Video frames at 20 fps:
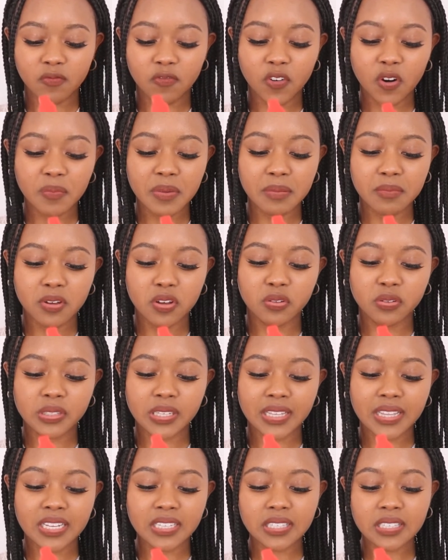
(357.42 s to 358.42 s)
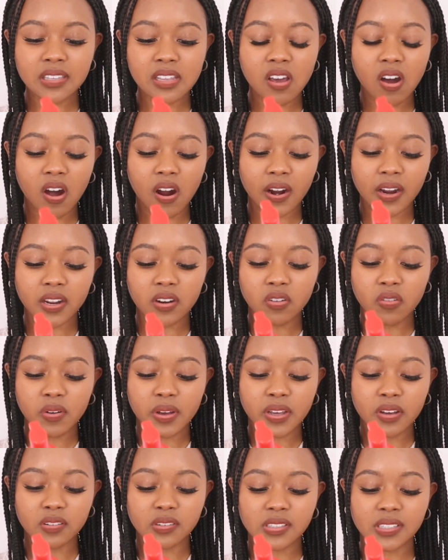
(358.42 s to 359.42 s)
foaming mousse, and this is the Argan
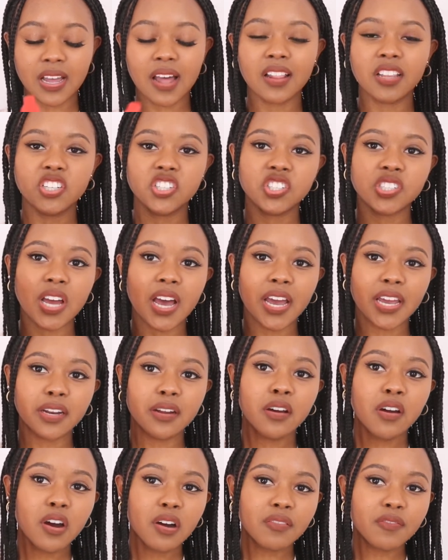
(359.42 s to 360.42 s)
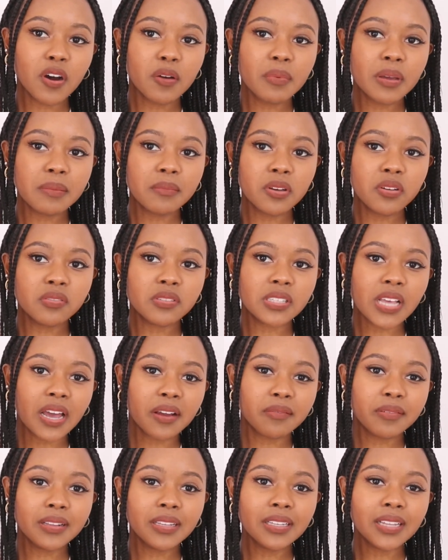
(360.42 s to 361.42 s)
Oil Style and Shine foaming mousse. I
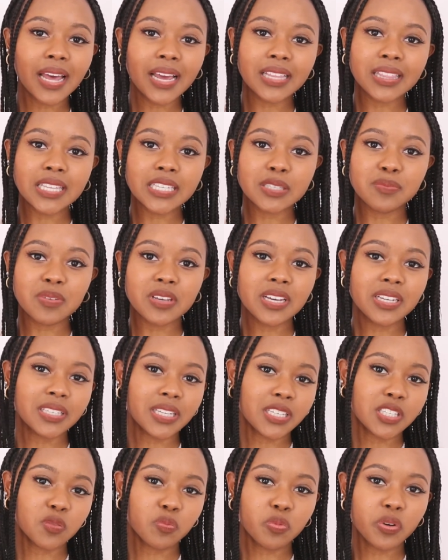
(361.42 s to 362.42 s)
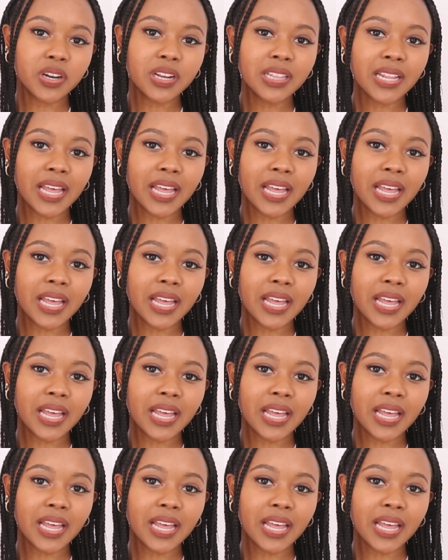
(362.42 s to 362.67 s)
really like this because it's pretty